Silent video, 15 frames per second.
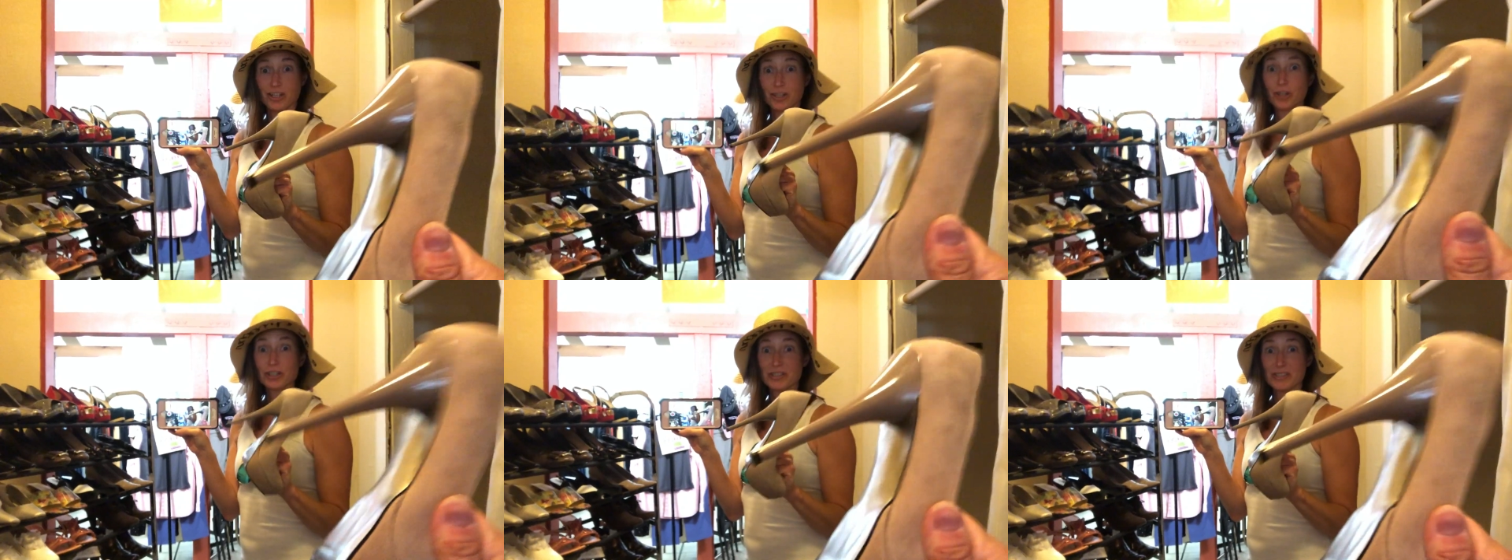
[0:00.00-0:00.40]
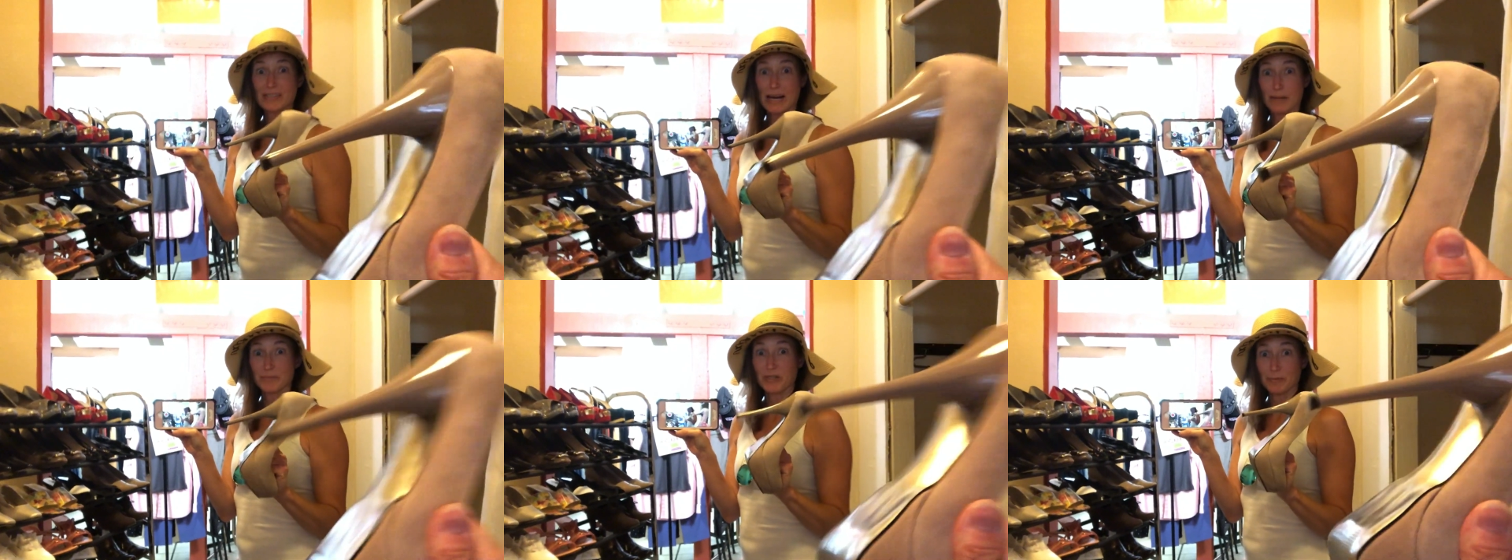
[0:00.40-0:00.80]
You could
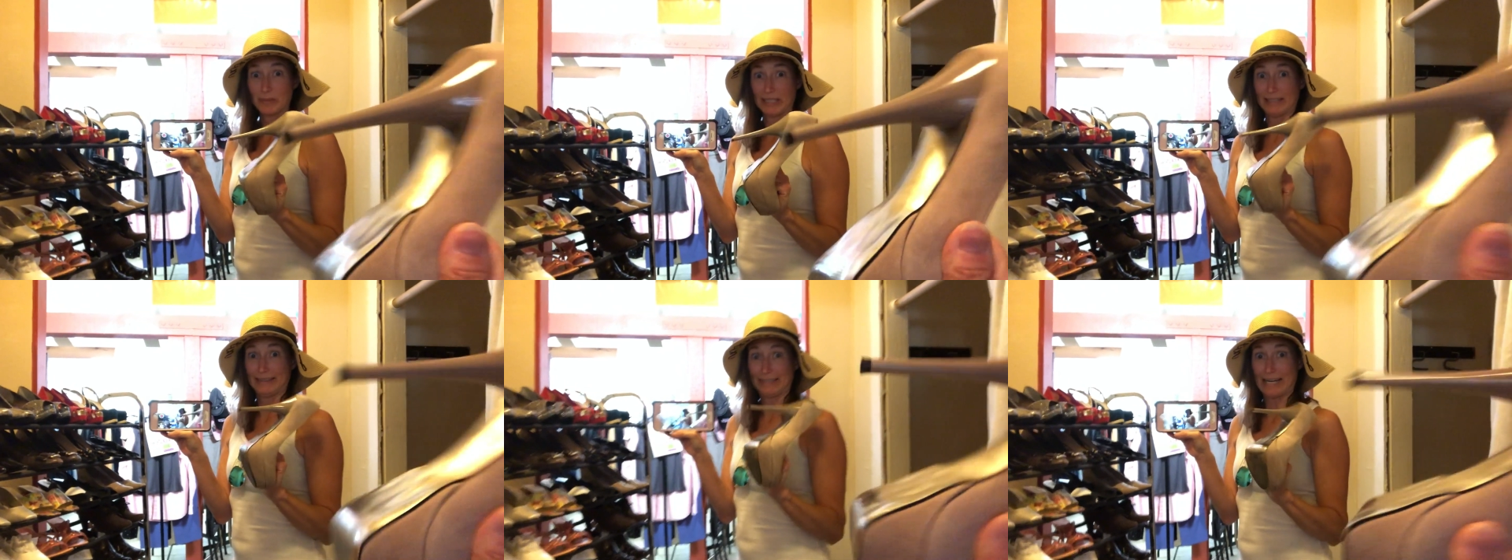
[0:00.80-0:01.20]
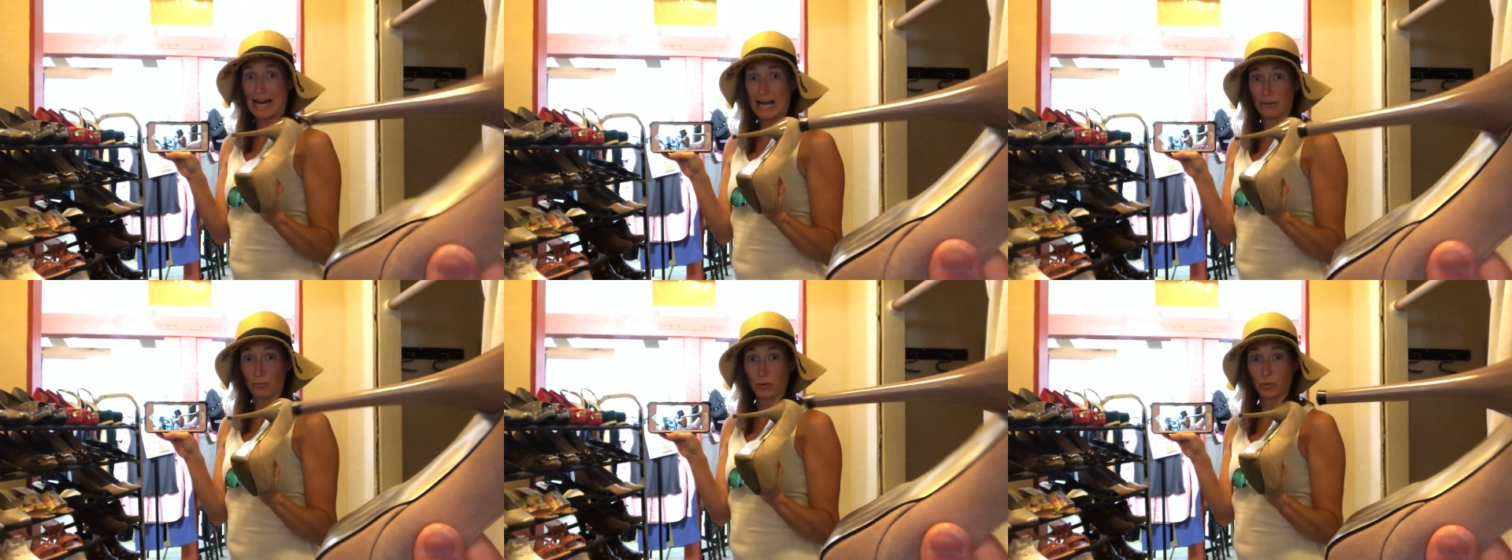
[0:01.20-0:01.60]
stab somebody in the
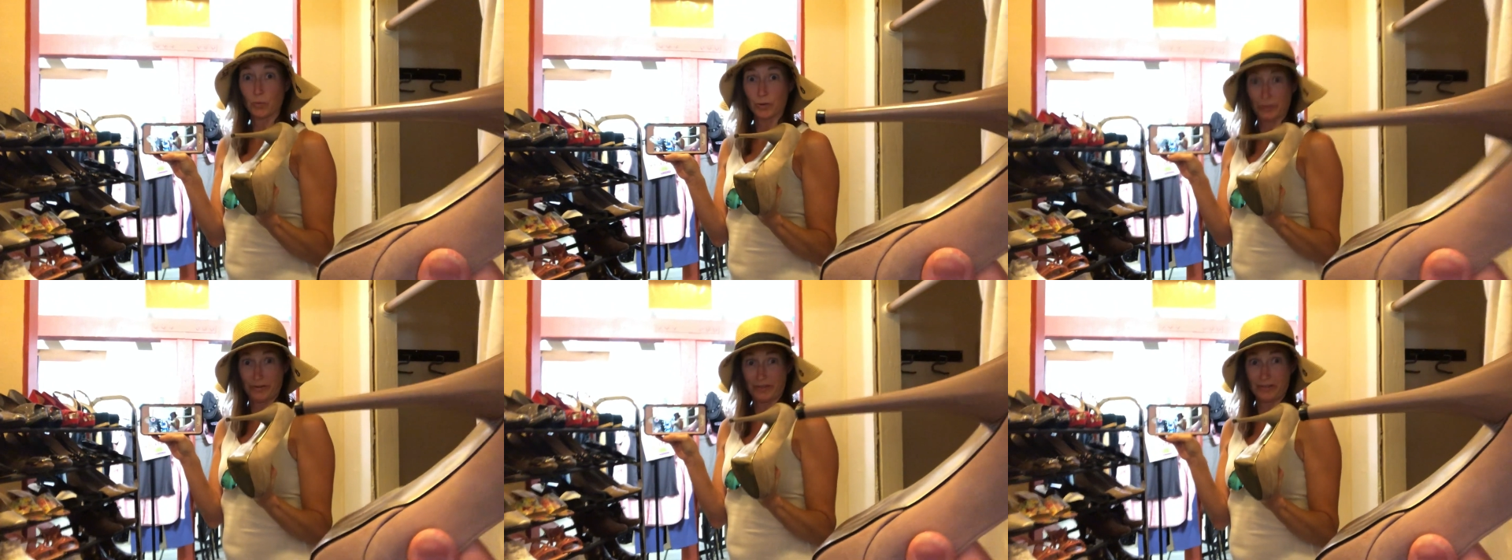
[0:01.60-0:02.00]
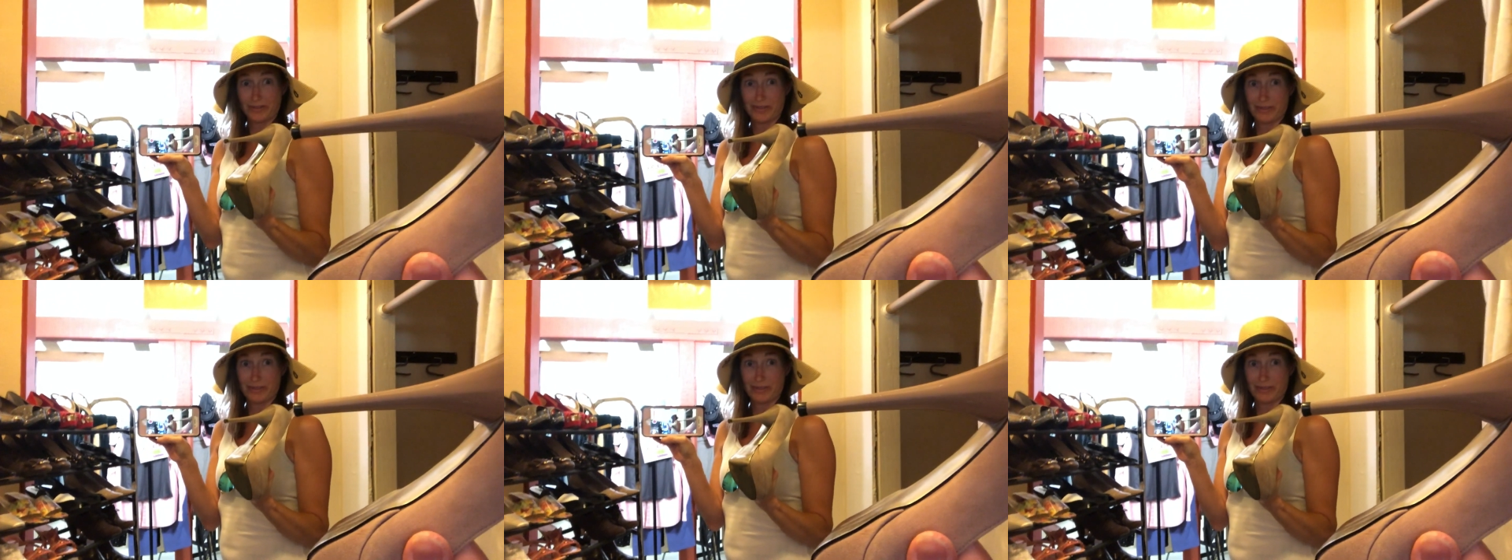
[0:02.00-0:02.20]
eye with one of these